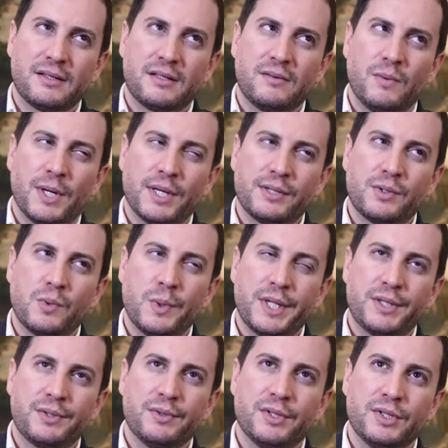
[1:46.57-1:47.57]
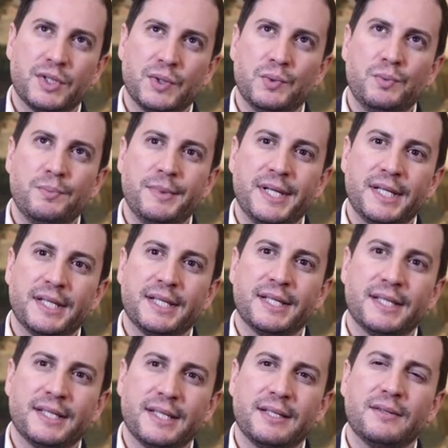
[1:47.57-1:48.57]
quite quick to the 2 million
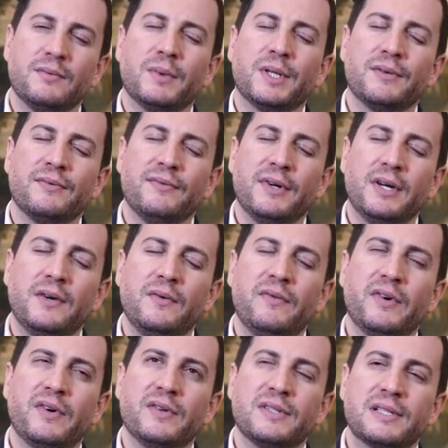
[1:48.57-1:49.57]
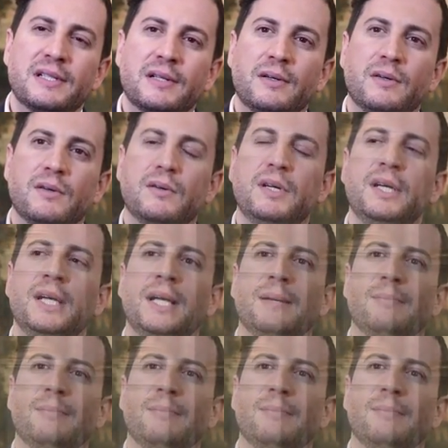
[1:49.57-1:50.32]
and then it went very, very slow,